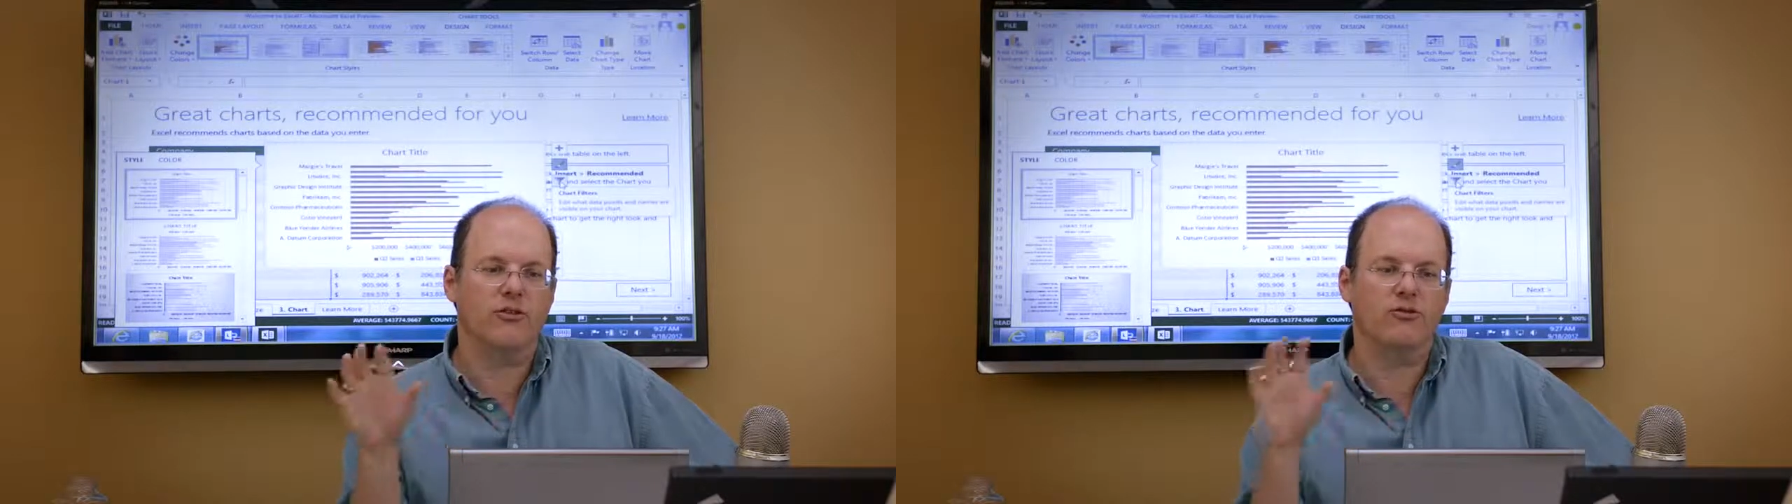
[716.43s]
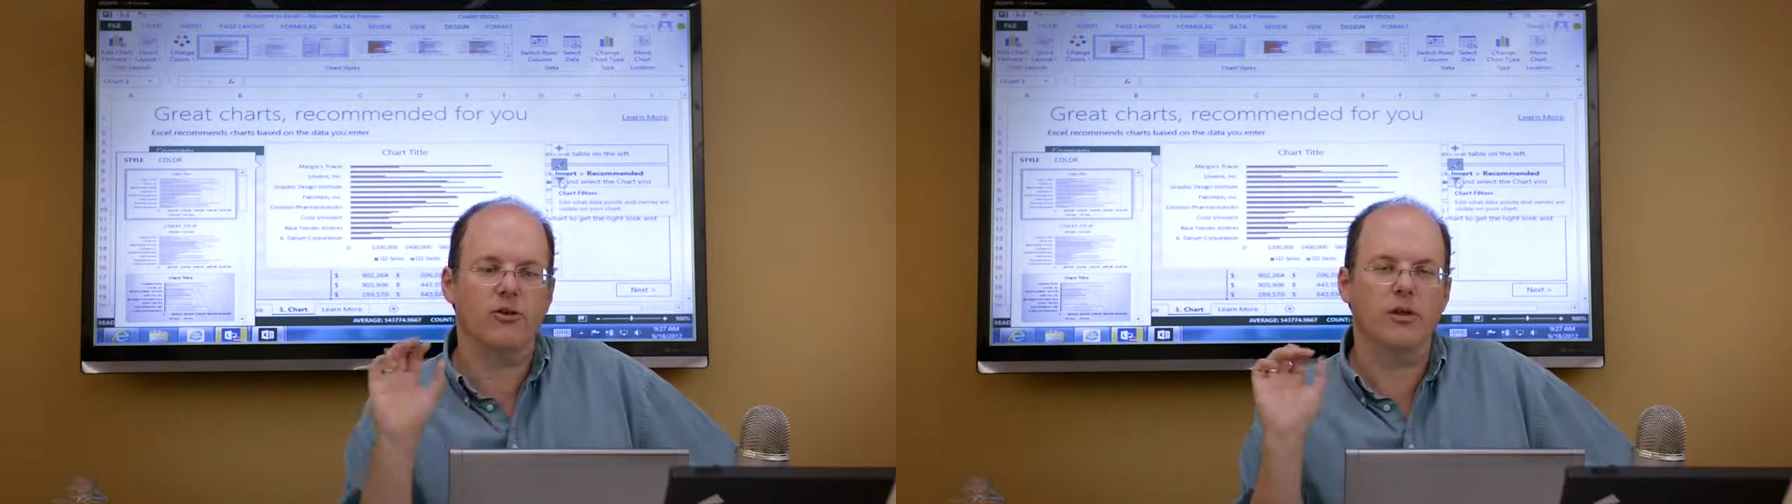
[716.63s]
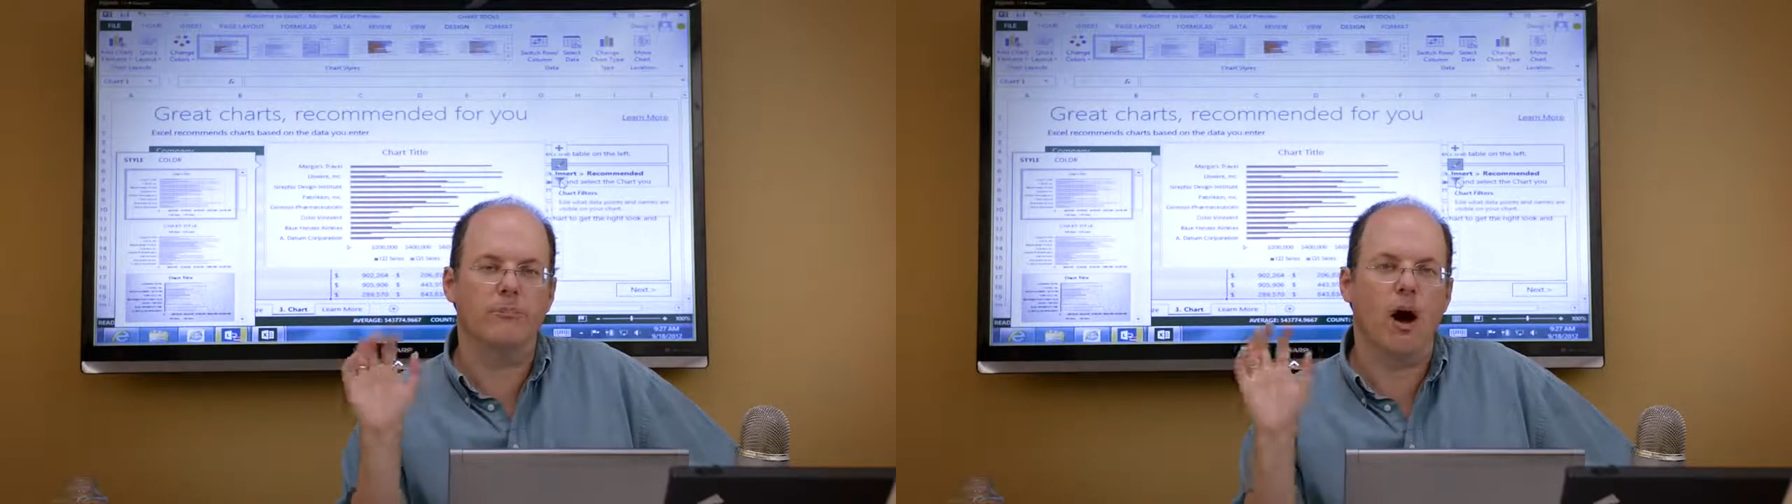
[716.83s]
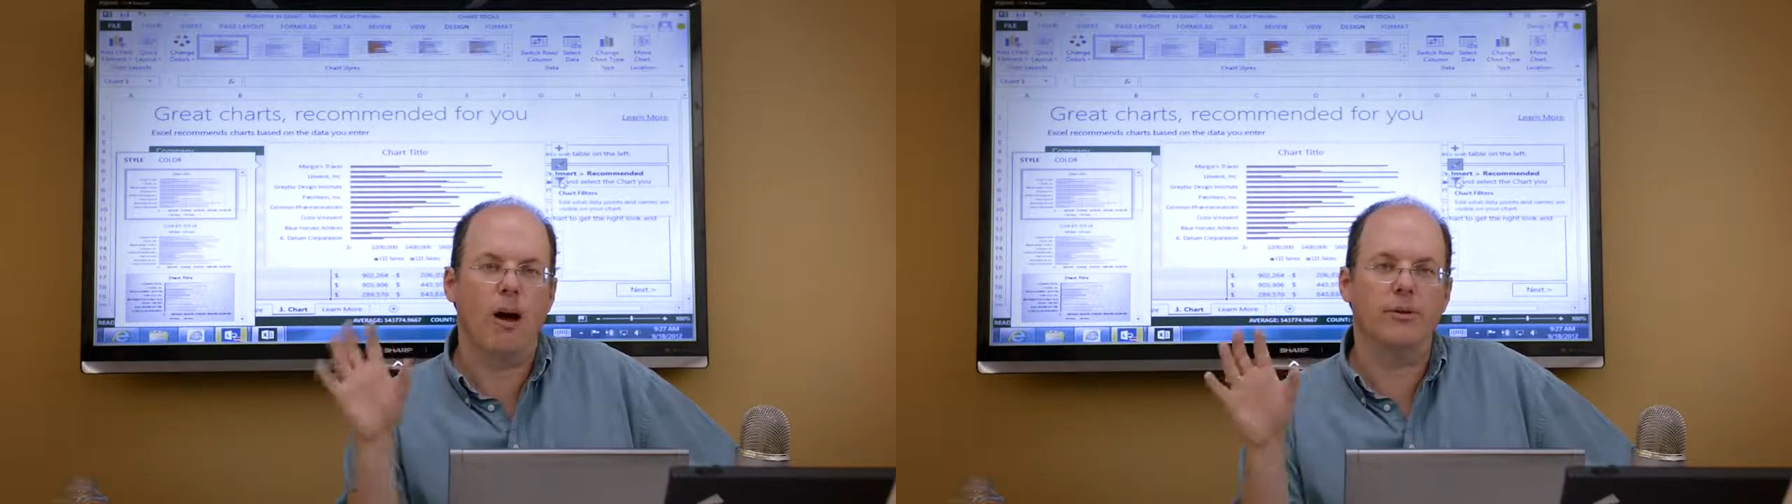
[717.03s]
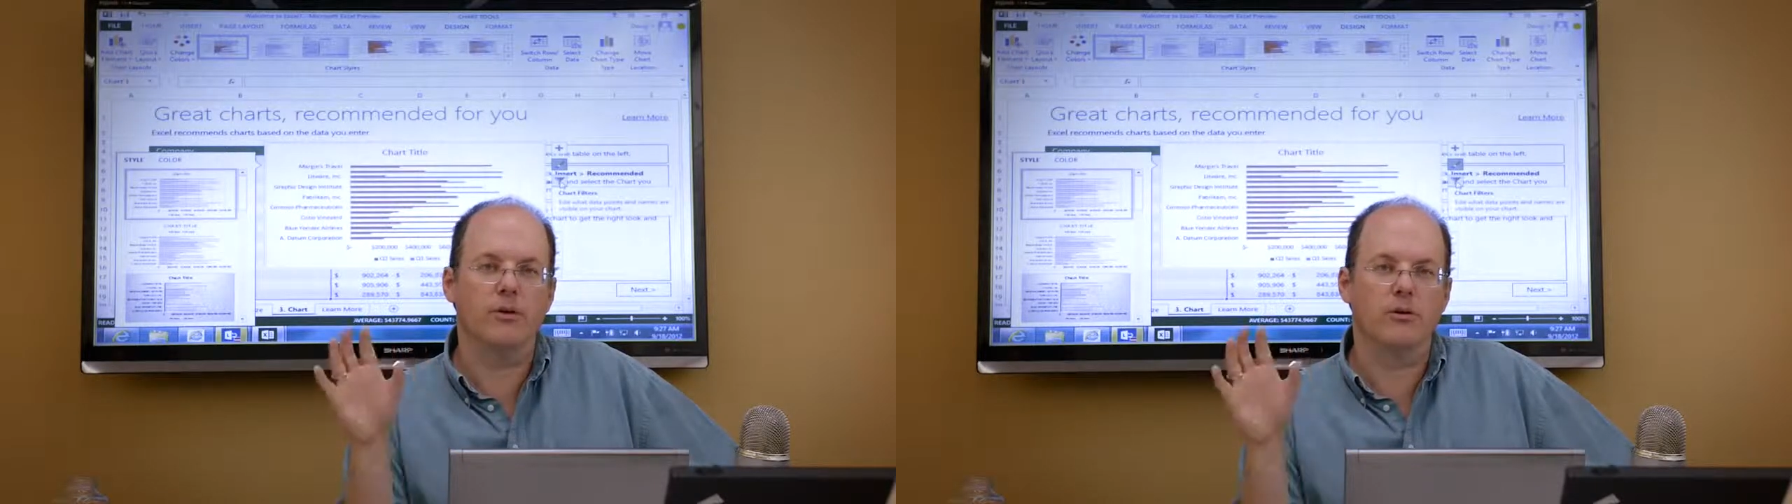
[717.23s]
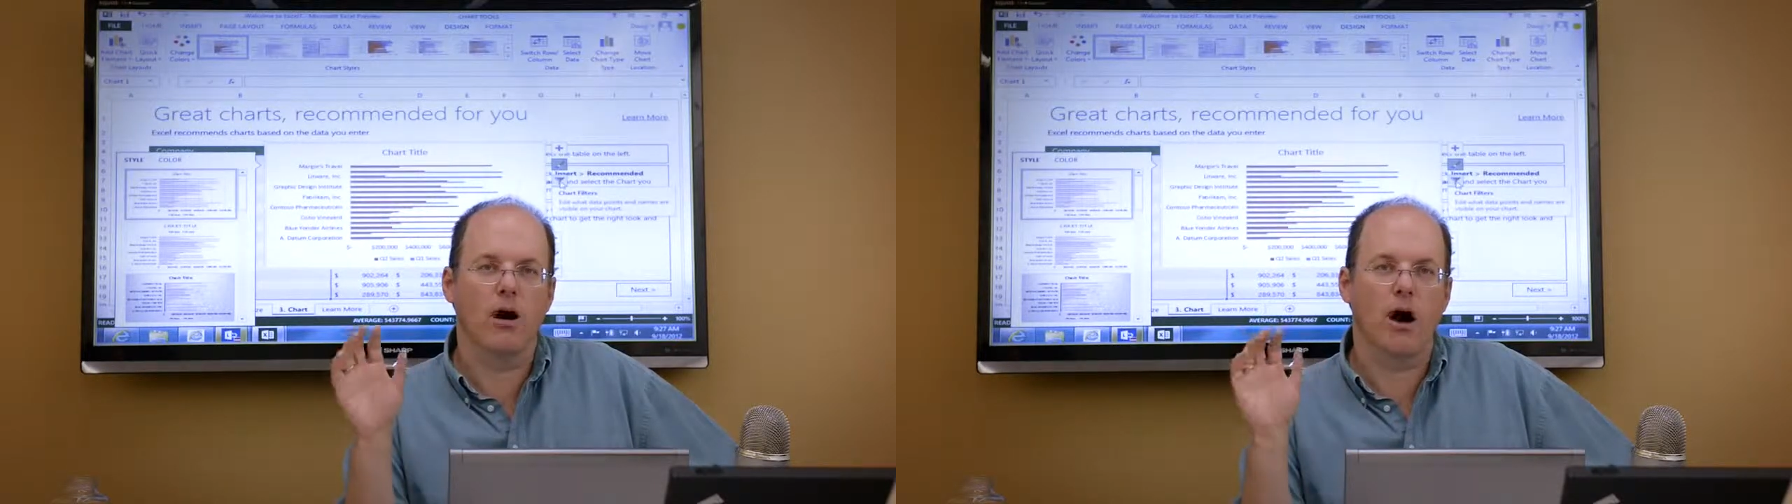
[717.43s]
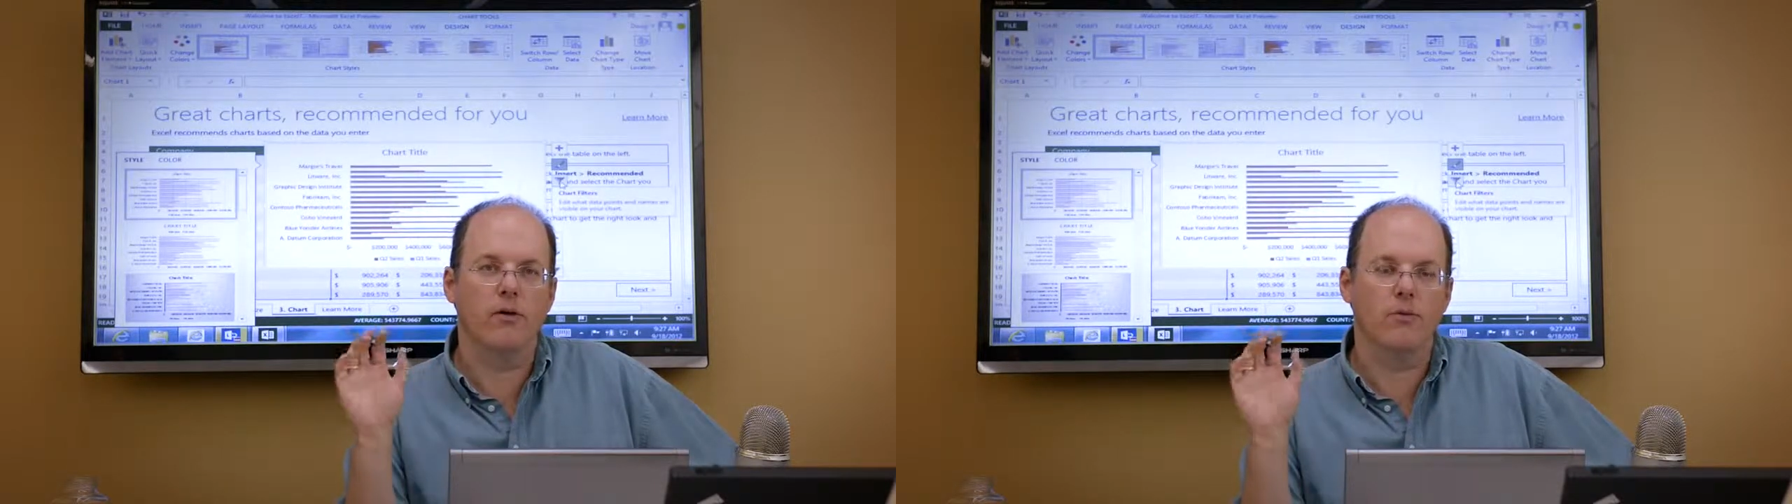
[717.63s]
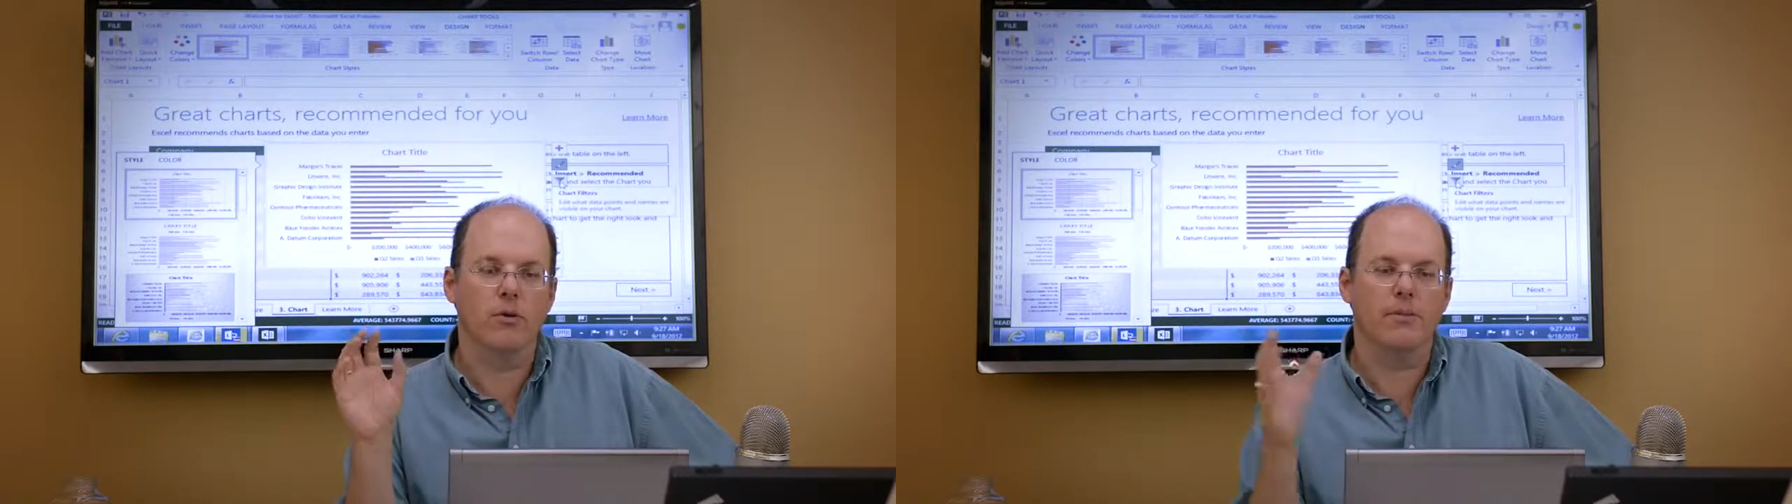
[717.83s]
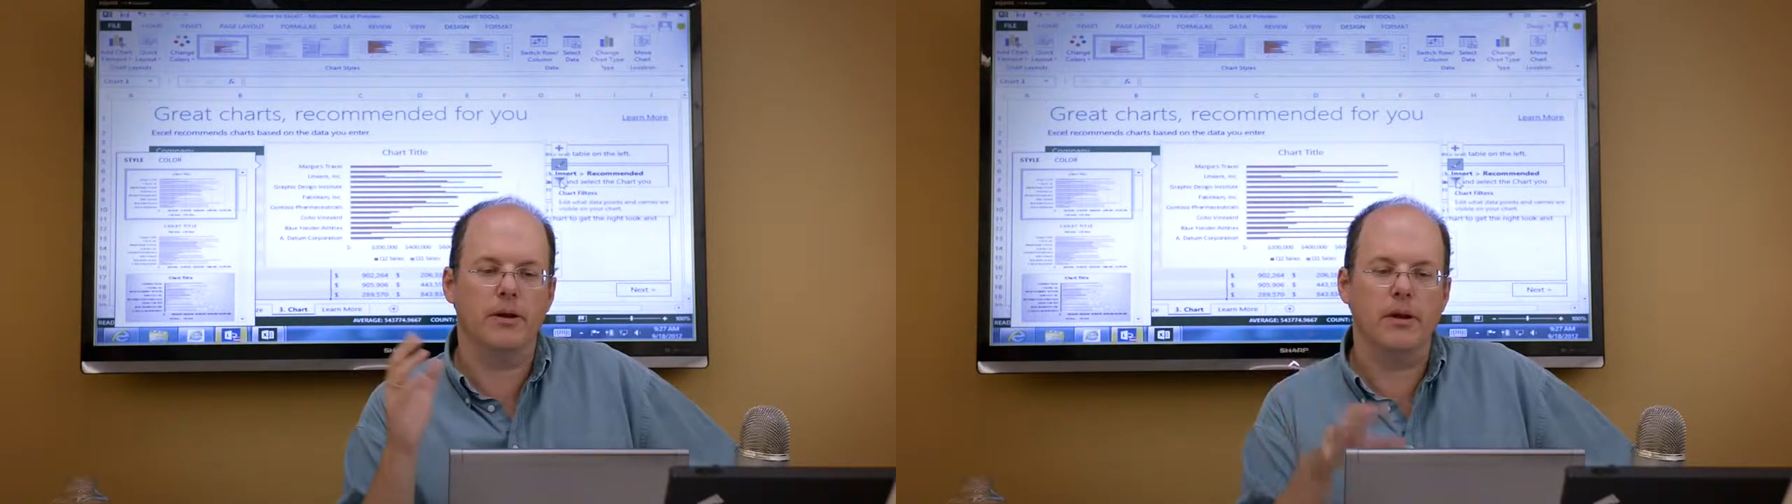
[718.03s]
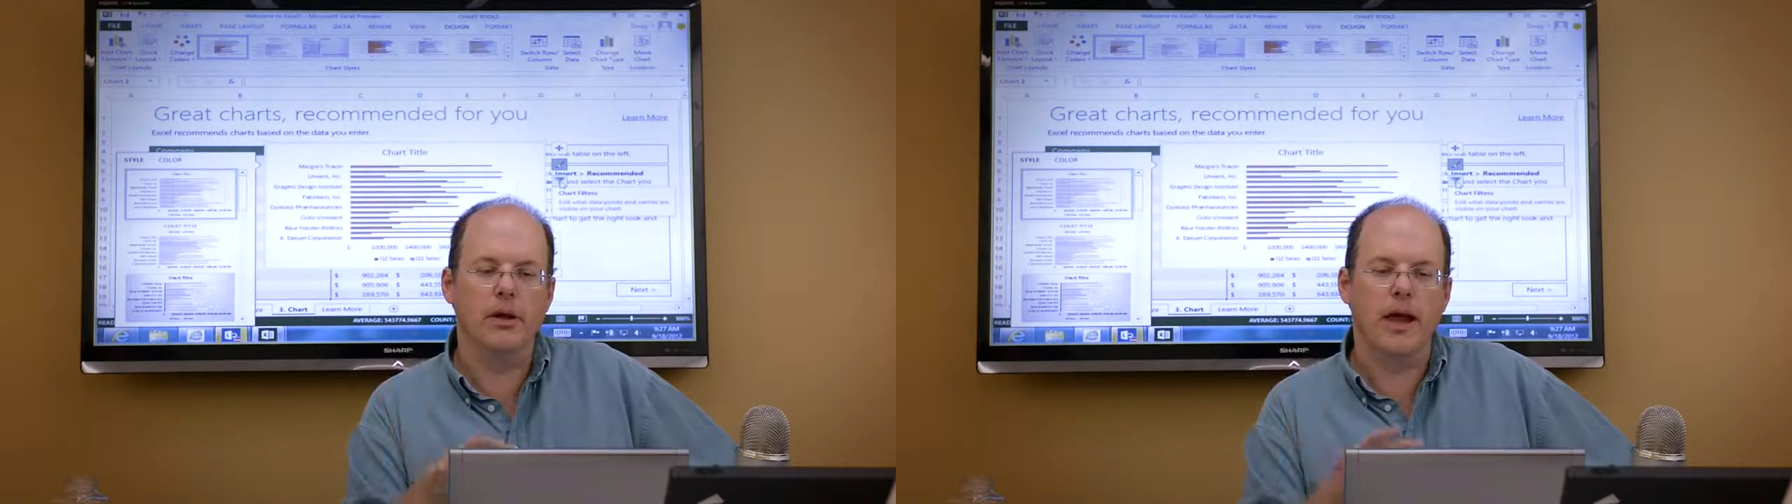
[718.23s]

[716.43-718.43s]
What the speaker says: that's really popular on the ribbon